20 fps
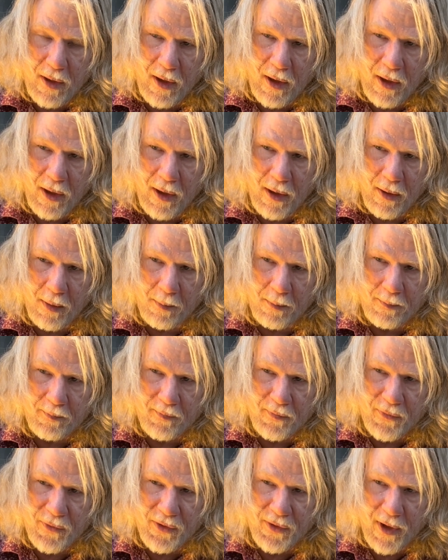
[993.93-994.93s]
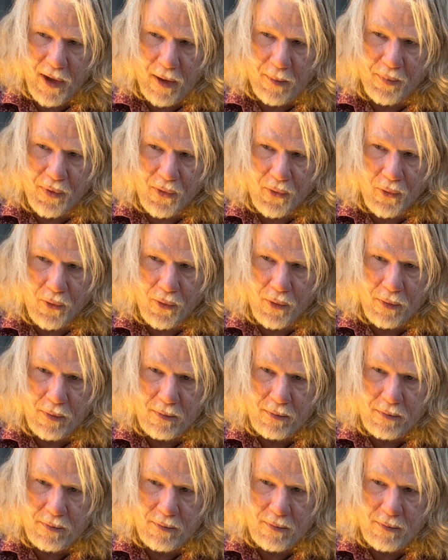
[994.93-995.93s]
5th duck poo
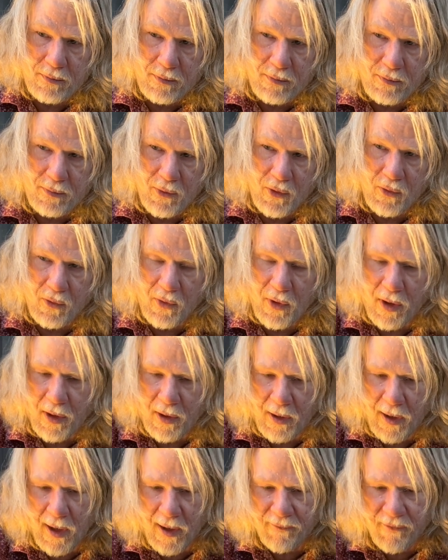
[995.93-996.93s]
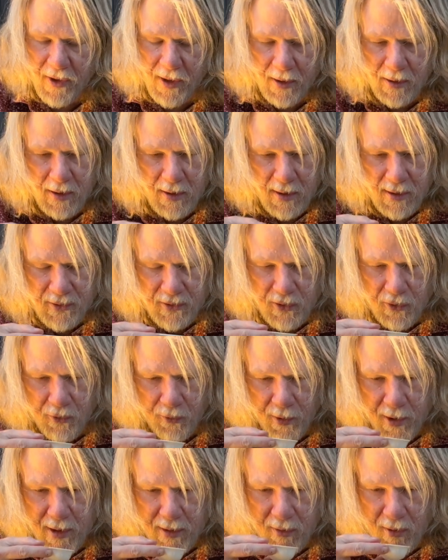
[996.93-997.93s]
oolong I've had. It's
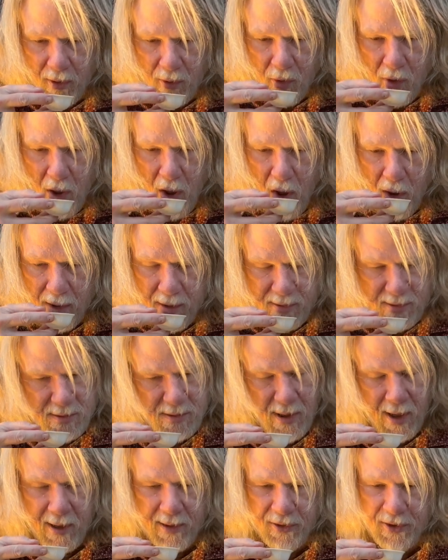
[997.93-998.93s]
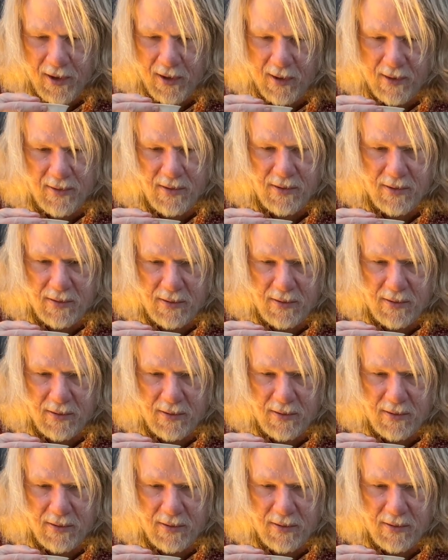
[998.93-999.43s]
great though. I think it's,